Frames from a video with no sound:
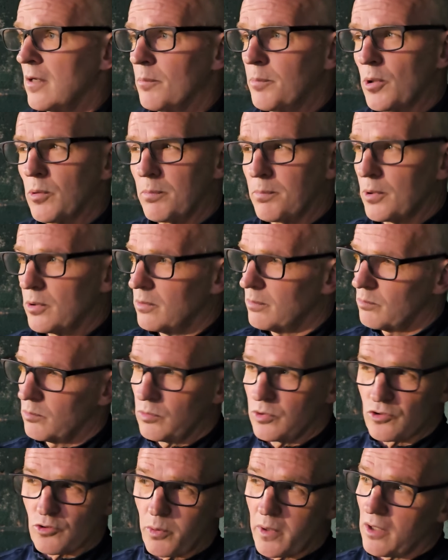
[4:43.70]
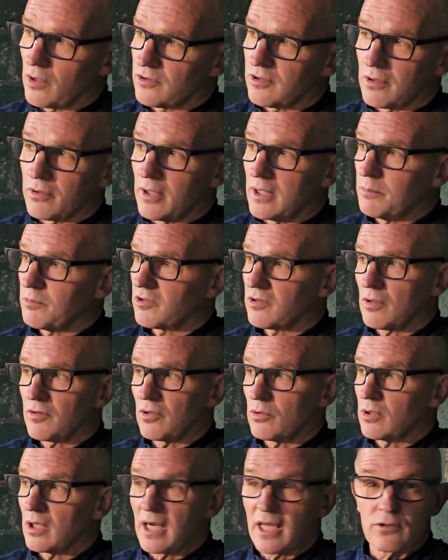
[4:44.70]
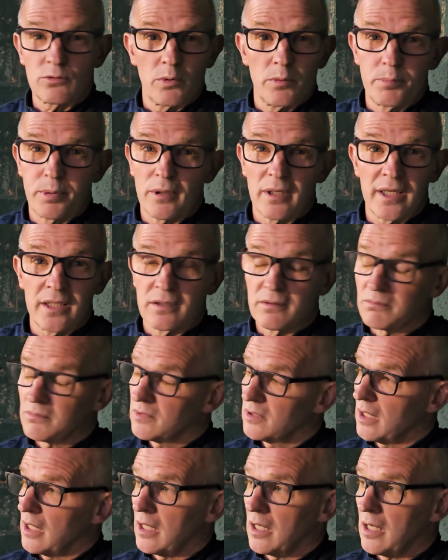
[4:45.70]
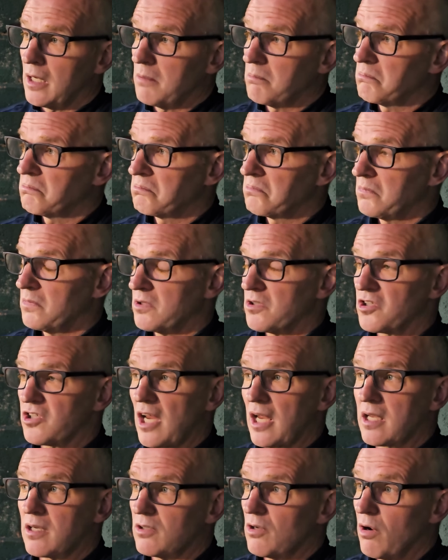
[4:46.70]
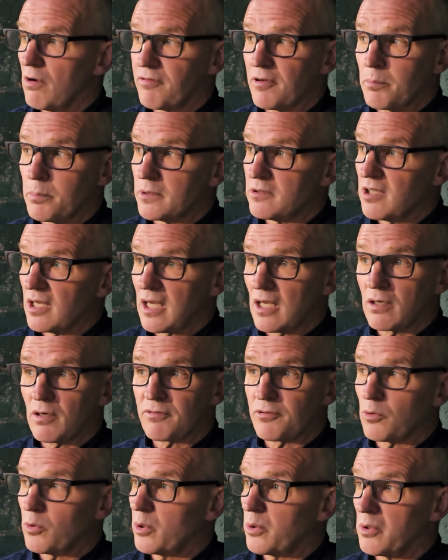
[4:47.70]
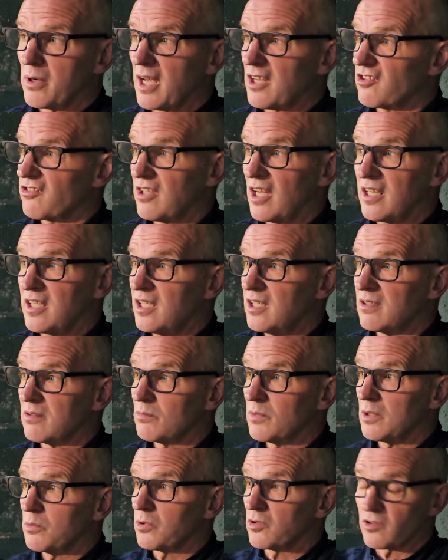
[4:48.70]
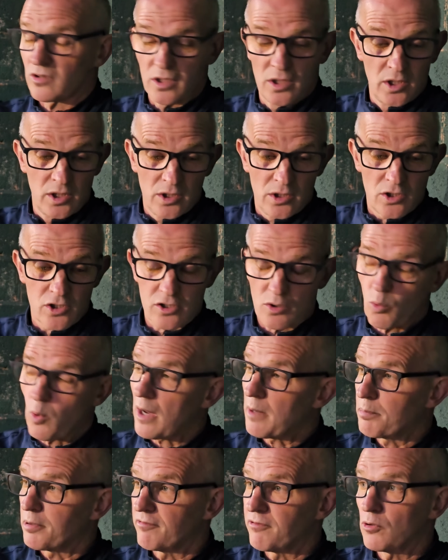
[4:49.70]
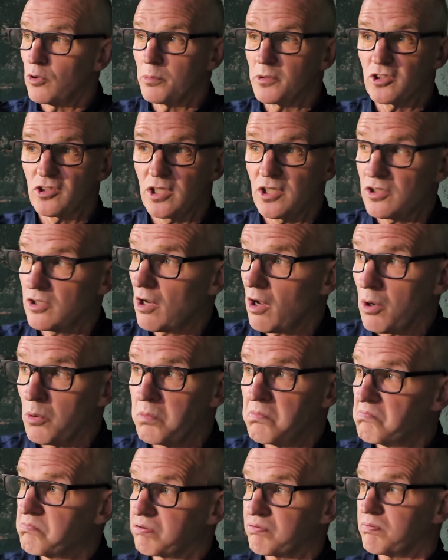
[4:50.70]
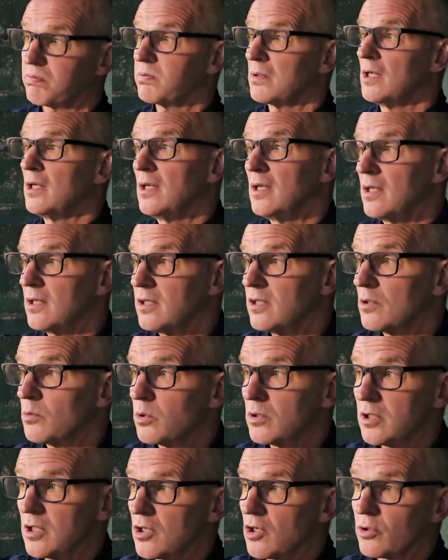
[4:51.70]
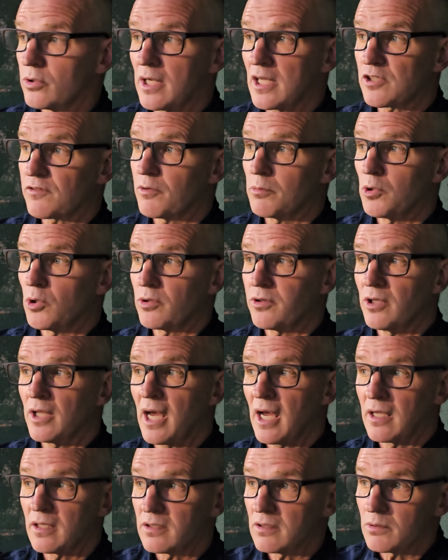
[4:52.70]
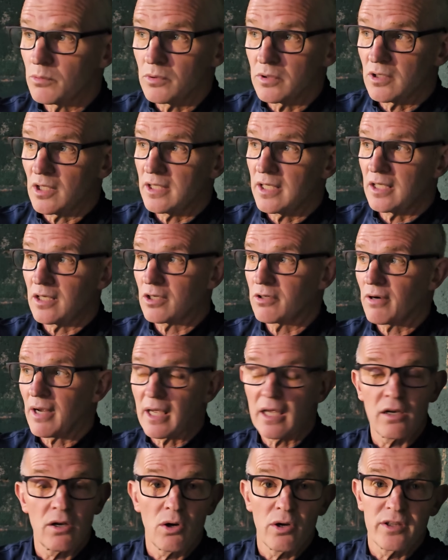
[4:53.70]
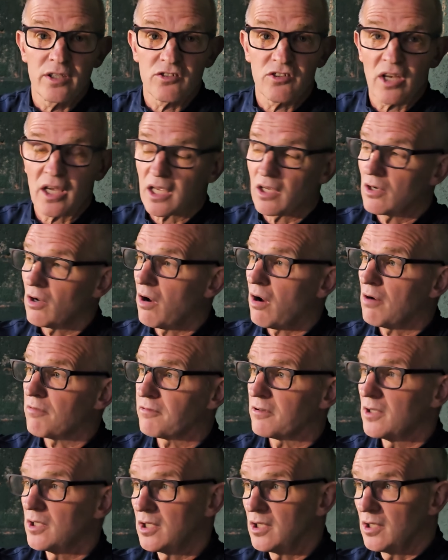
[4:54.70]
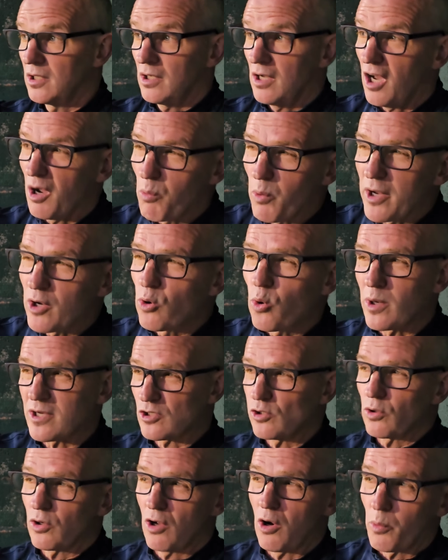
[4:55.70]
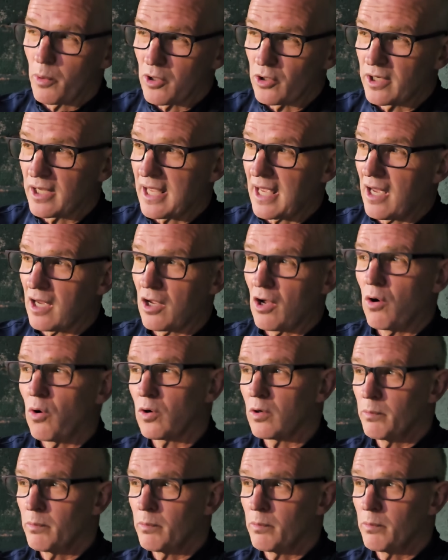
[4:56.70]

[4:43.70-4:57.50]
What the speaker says: But once we got to grips, I thought the lads were brilliant. The second half in particular, I thought we were outstanding. There's a way performances go. You couldn't ask for more than that. They didn't create a lot in the second half. And we always looked like we're going to get a goal.